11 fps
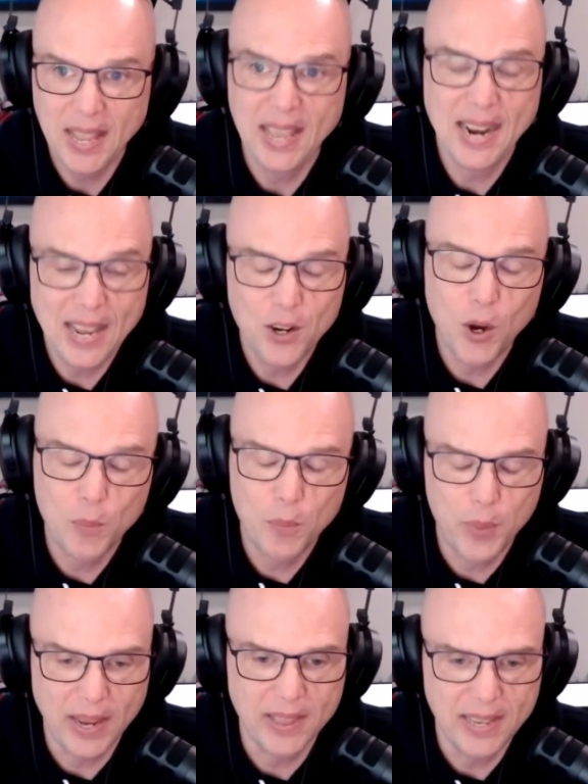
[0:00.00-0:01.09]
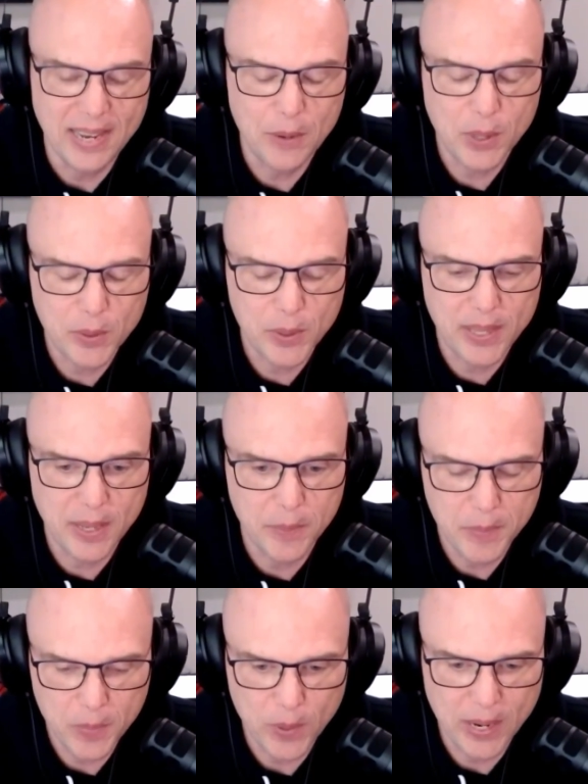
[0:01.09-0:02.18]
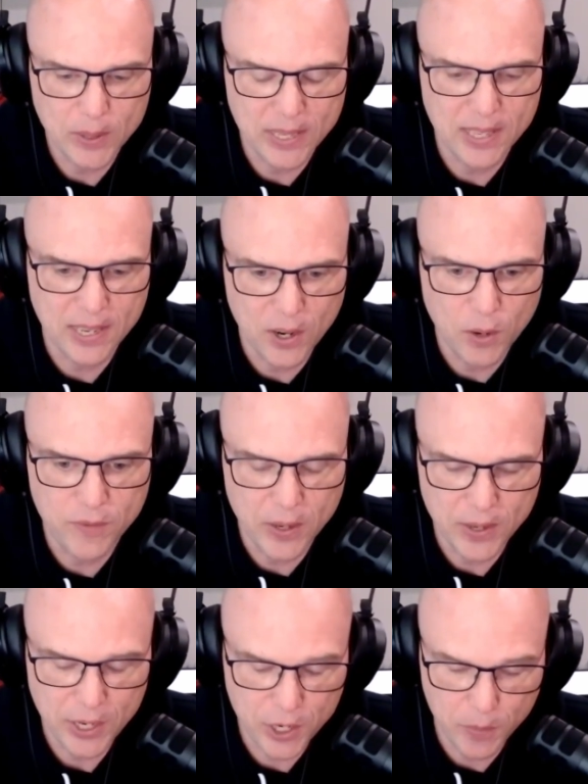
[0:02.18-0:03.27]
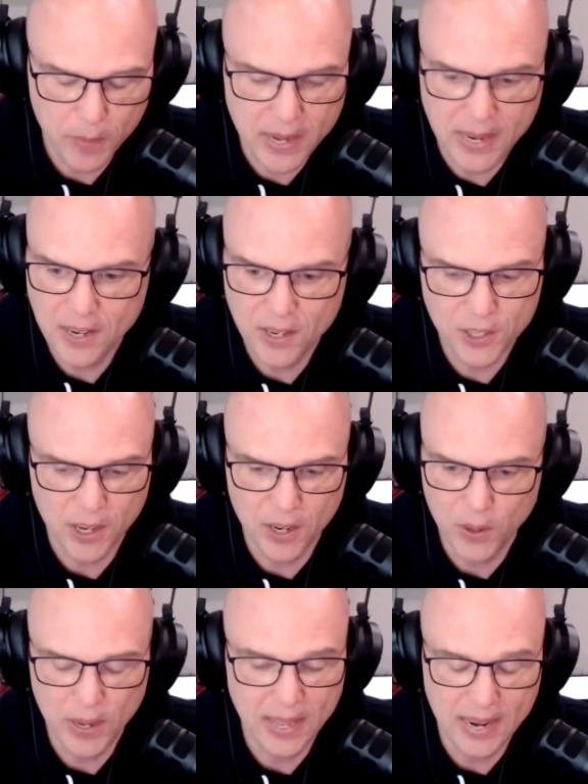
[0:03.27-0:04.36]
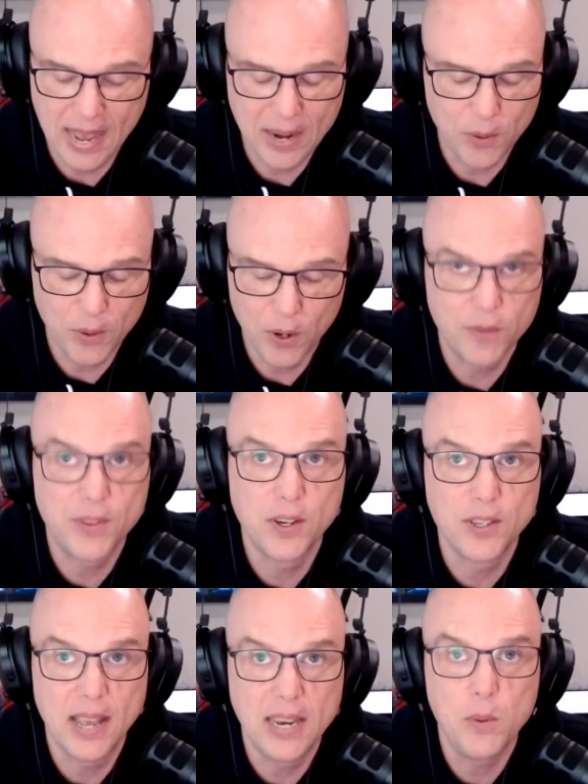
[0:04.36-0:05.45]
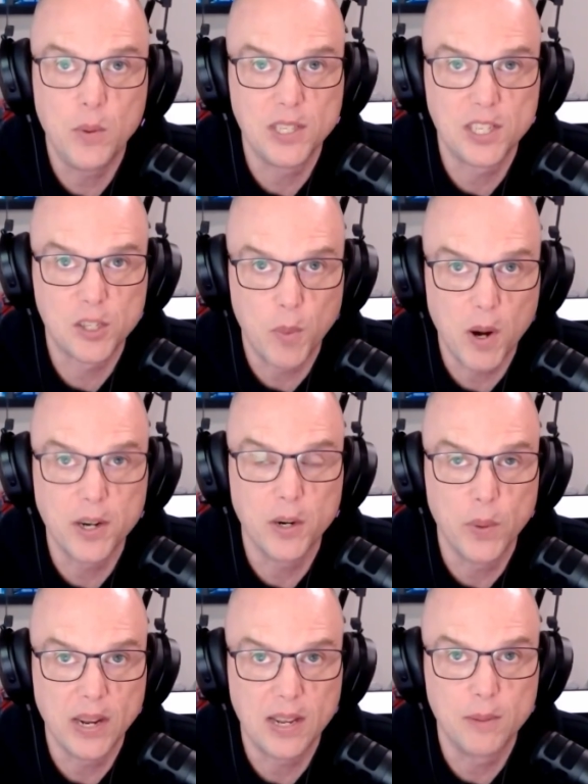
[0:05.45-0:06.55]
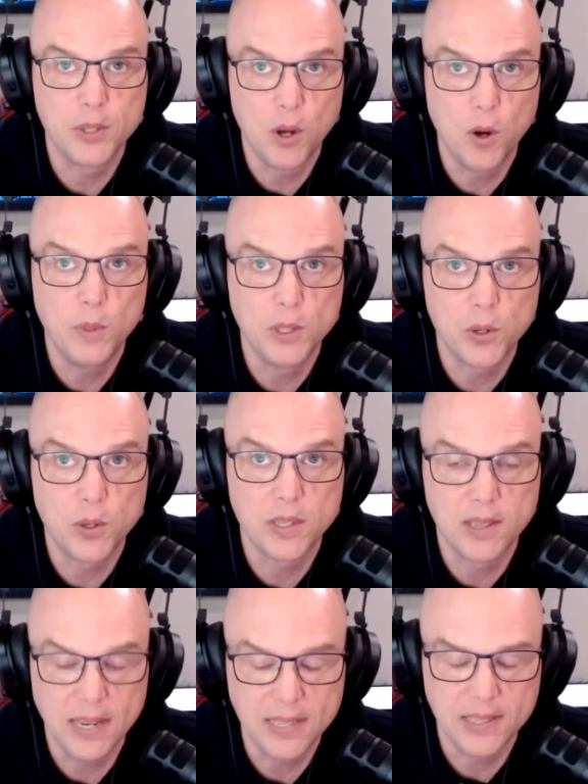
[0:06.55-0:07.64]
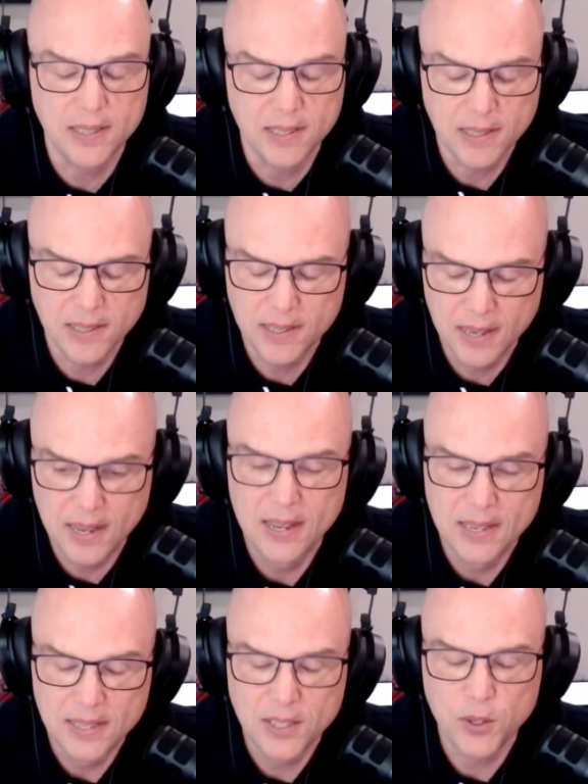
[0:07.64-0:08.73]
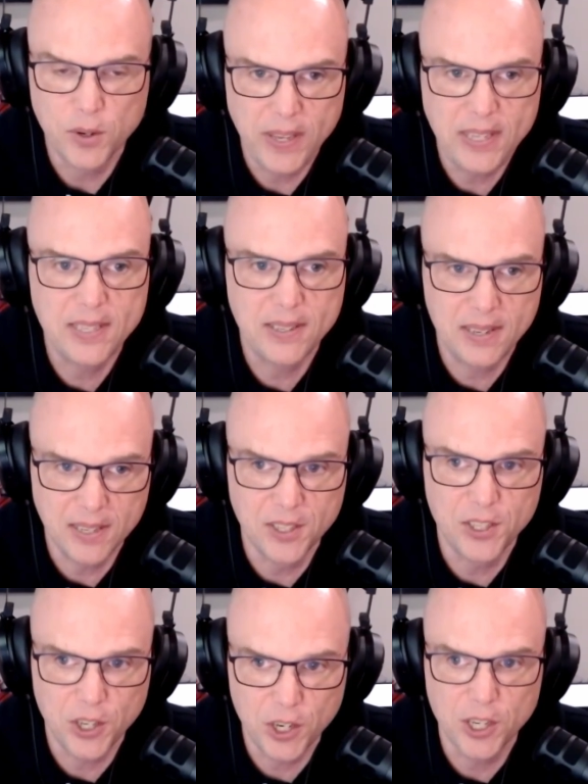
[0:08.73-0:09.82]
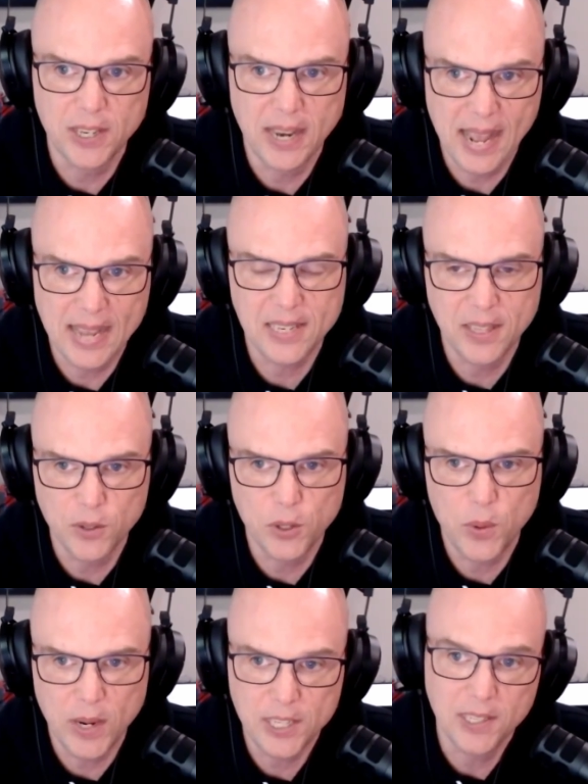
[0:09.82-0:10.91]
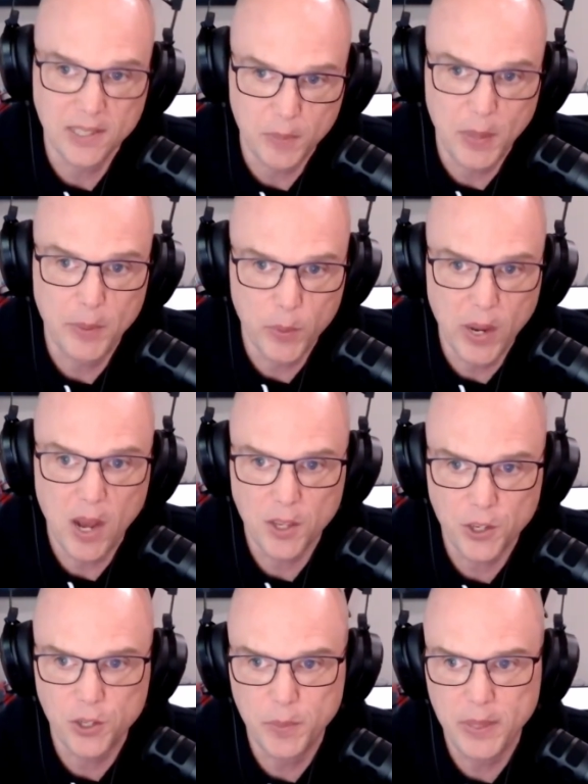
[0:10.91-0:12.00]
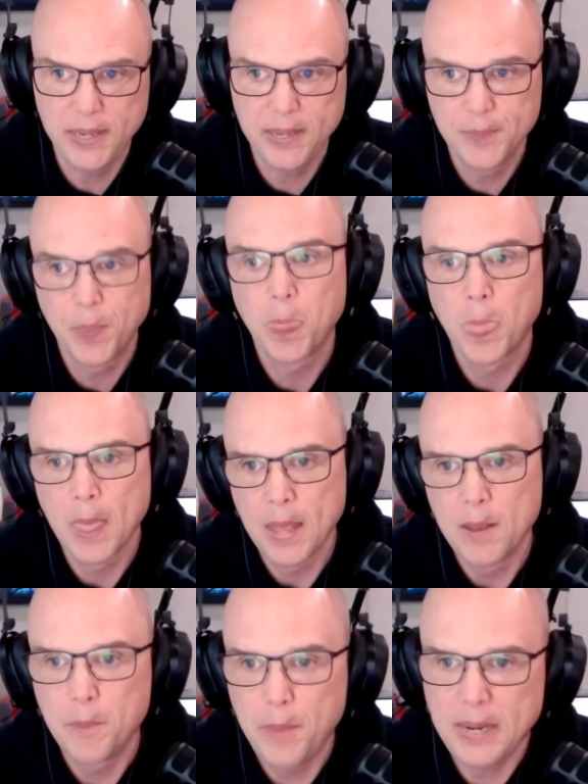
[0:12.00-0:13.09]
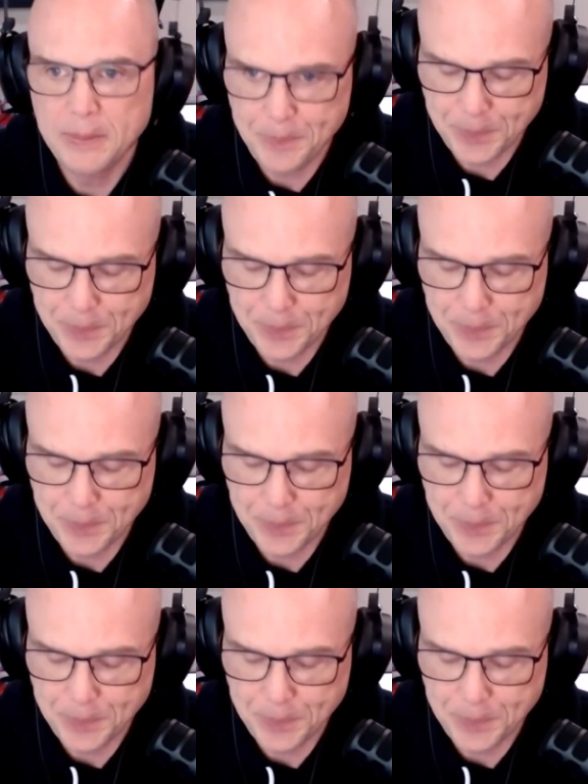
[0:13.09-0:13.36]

And I know Bradley. I worked with him when I was at the GNOME Foundation many years ago, and I don't know if there's anyone smarter when it comes to open source licenses. So if he's concerned and asking those questions, maybe we all should be. But